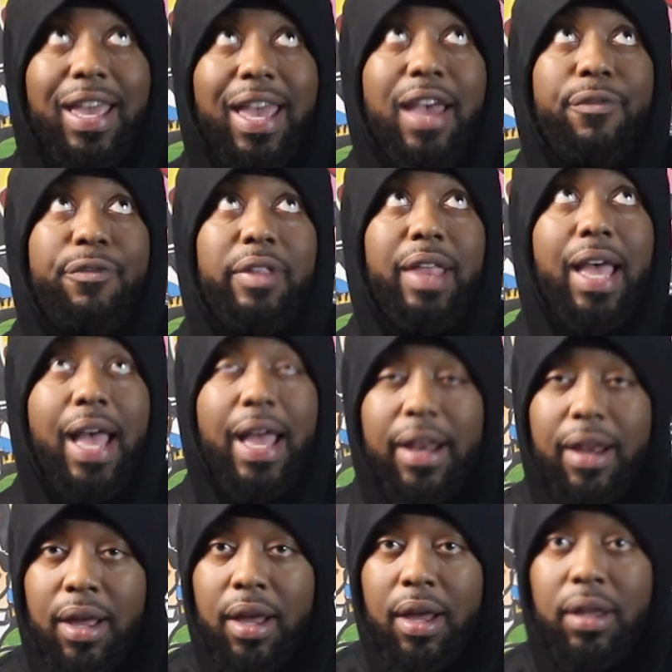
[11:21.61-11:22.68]
If
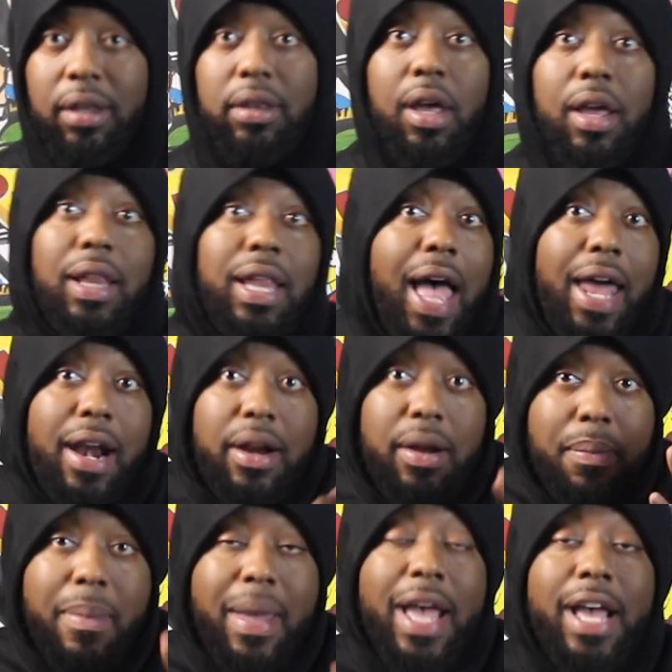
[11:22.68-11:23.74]
that, a lot
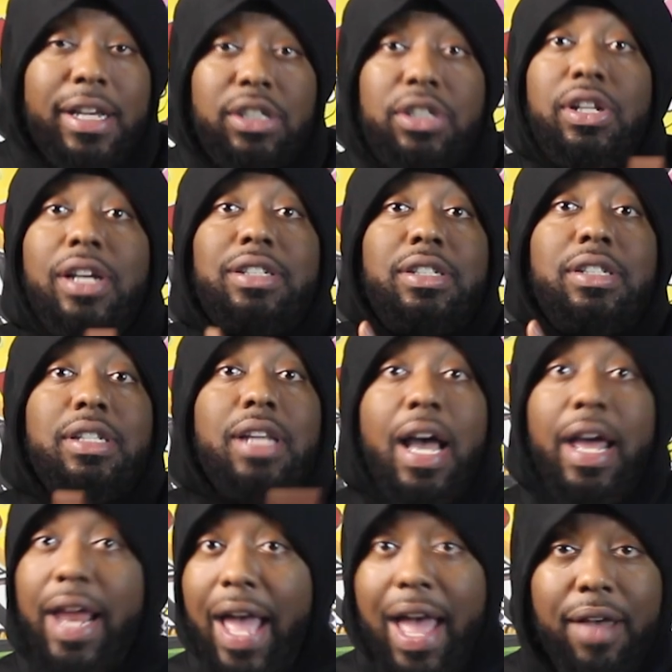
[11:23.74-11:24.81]
of the mass does
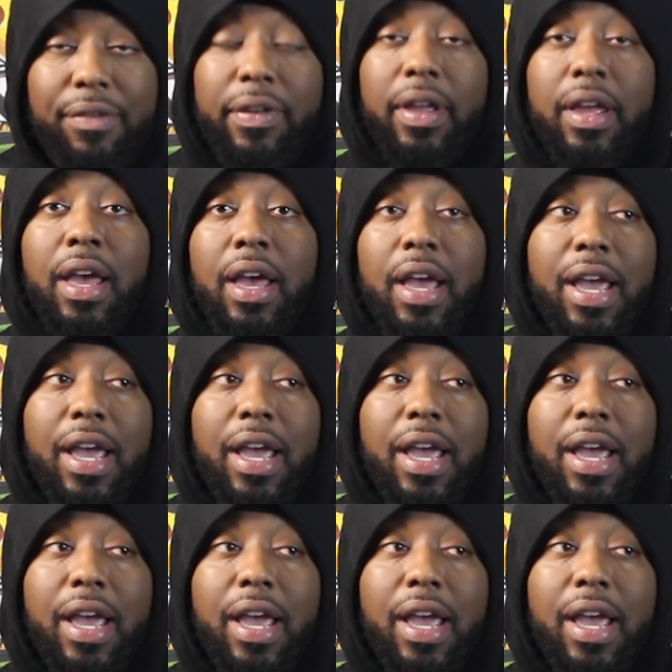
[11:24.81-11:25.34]
not have it.